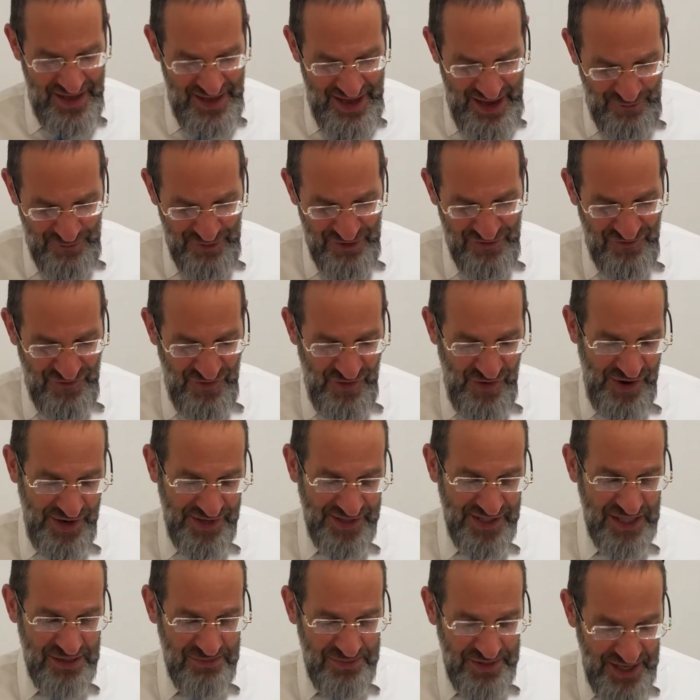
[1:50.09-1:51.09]
And we
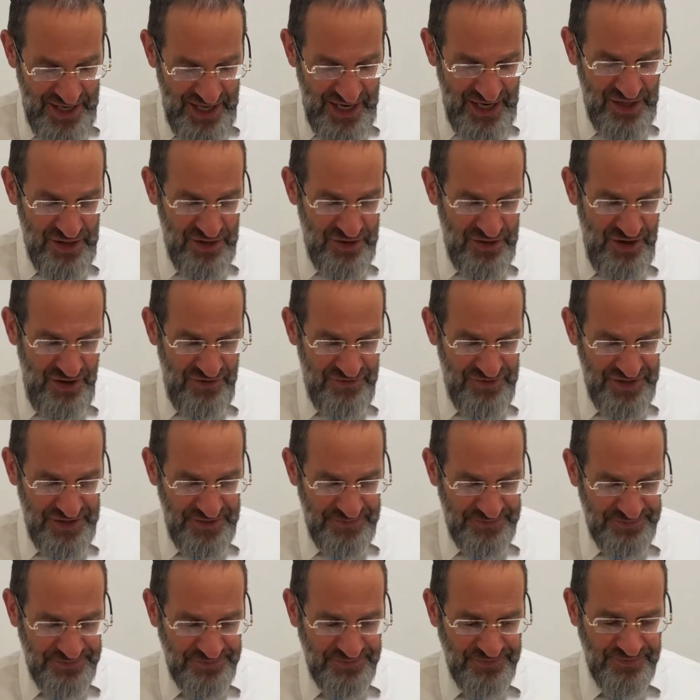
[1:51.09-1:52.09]
find in the beginning of the
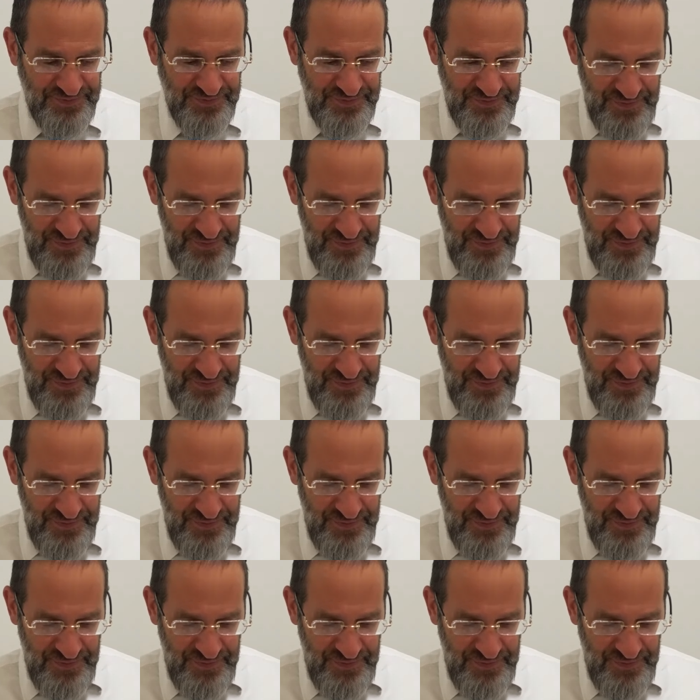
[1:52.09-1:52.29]
Navi,